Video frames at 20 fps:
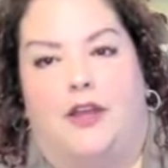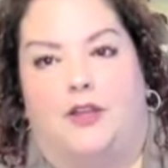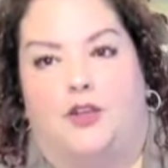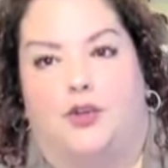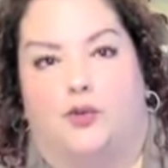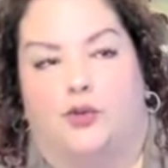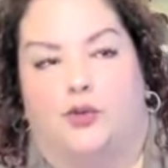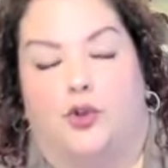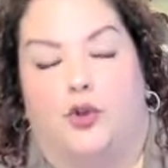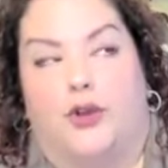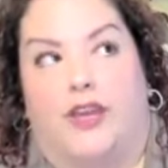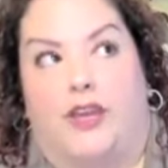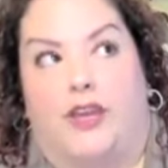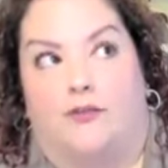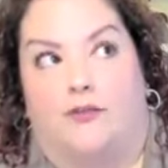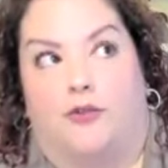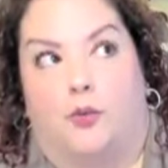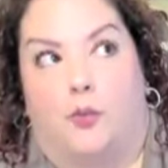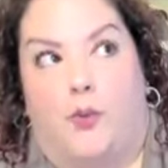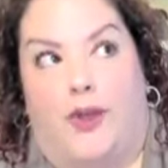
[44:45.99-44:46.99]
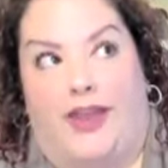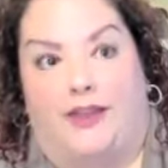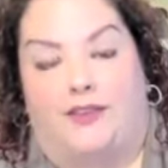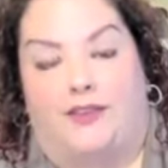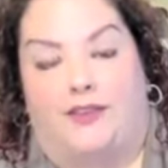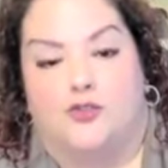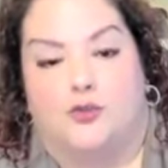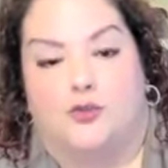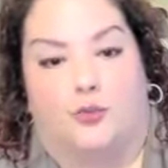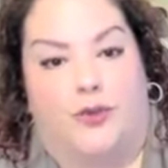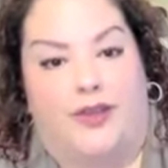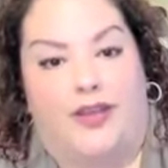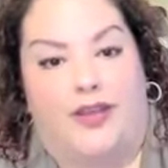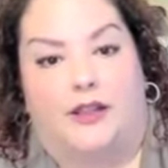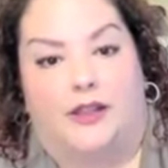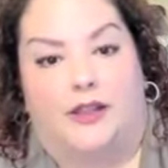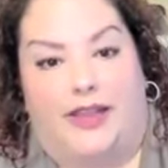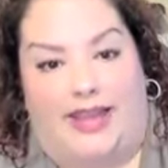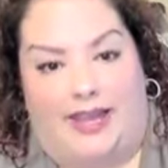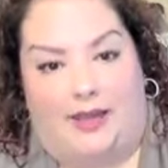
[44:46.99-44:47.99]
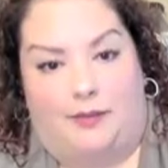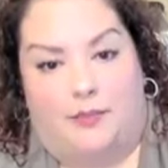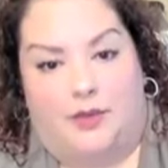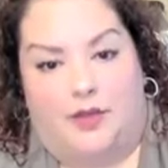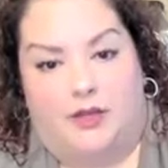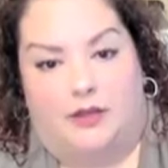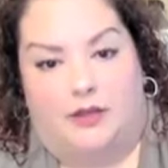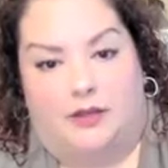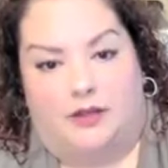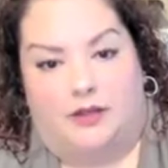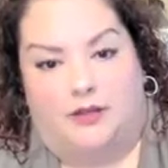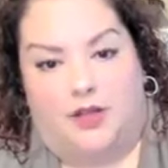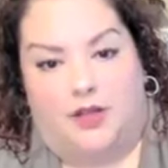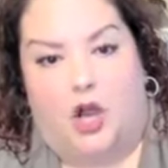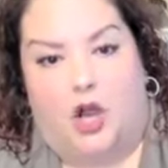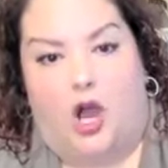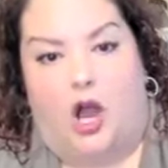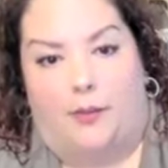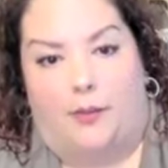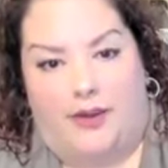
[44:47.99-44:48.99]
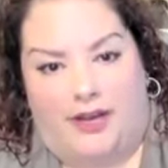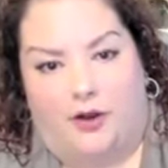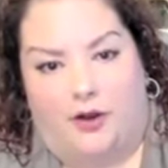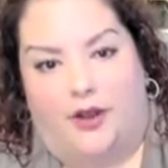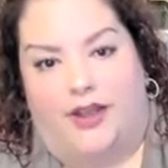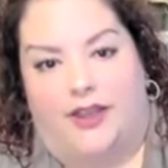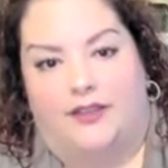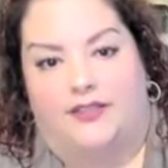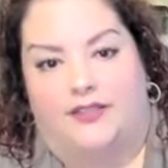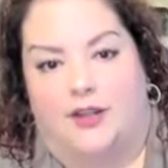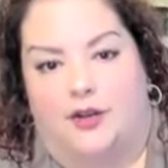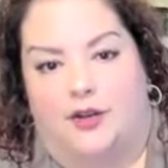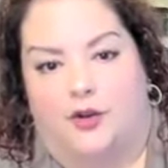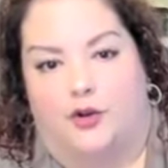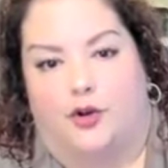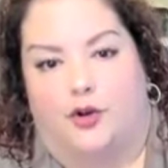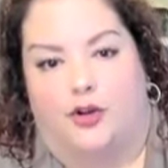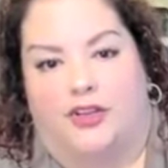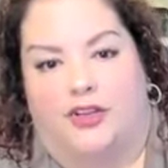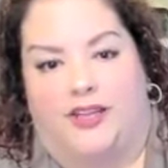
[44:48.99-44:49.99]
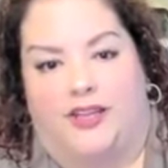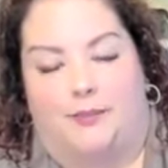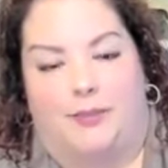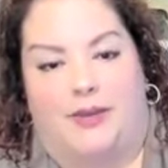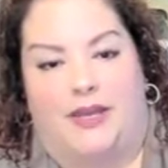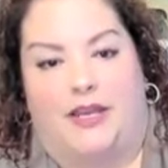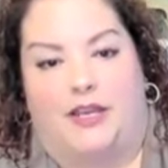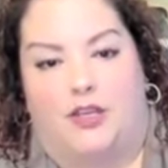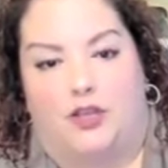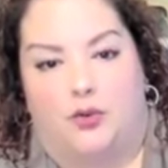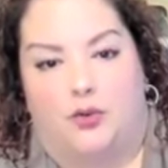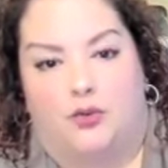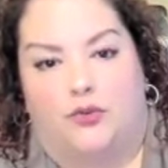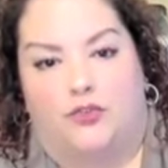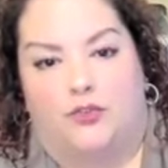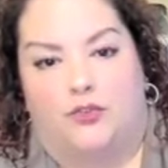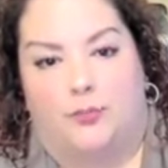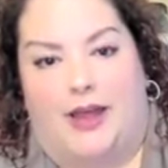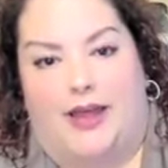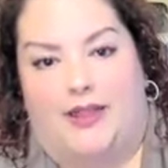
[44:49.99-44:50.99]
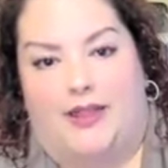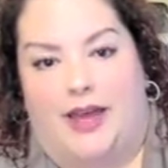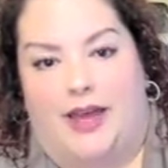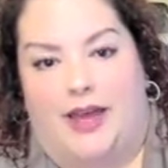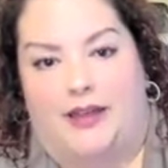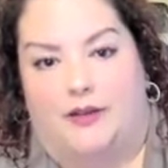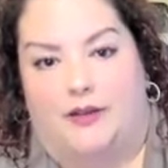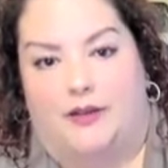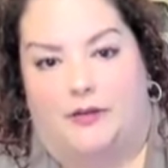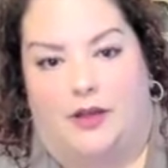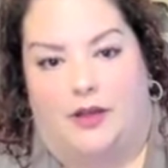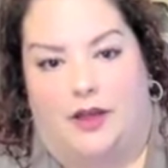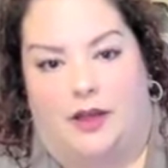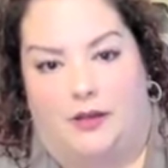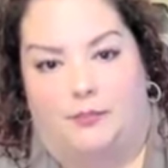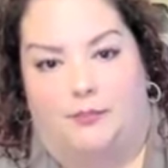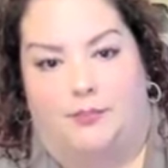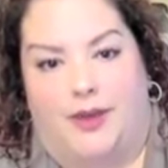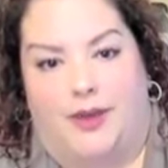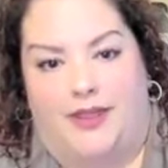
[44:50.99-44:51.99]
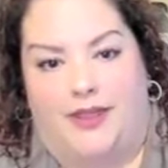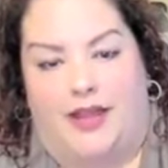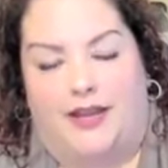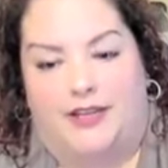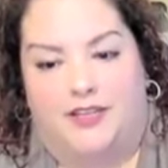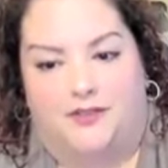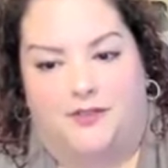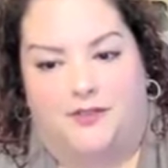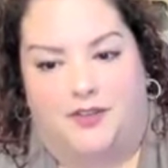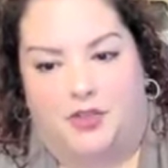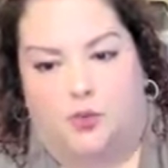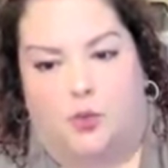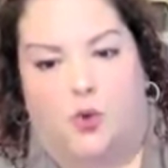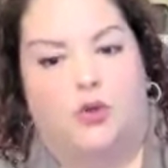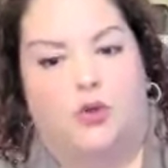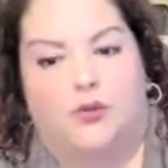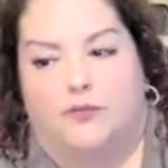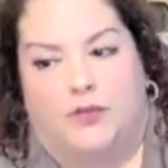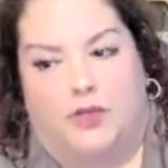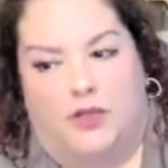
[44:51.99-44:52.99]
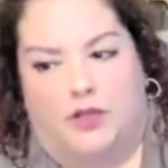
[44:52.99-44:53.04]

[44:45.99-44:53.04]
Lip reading: you're looking for ways to reclaim the common areas that are currently being used by that individual.